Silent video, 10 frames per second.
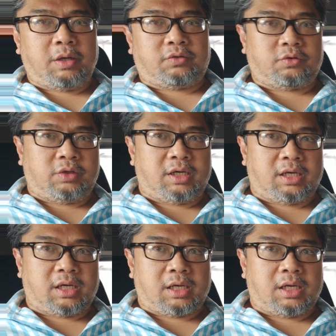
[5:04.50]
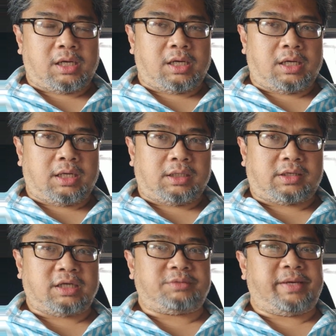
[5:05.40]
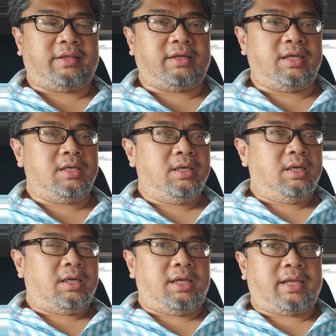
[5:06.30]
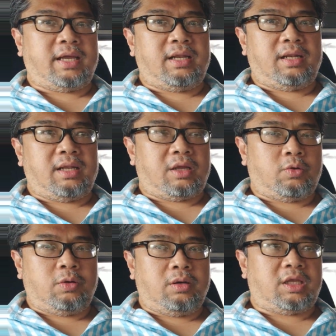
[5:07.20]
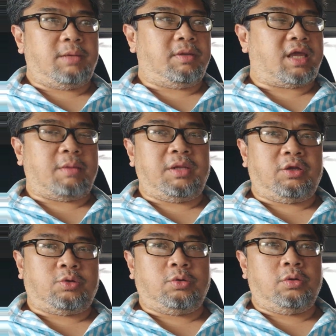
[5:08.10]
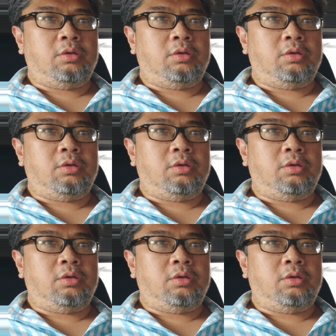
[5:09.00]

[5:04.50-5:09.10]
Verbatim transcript: through the truck's battery, it can cool keep the cabin cool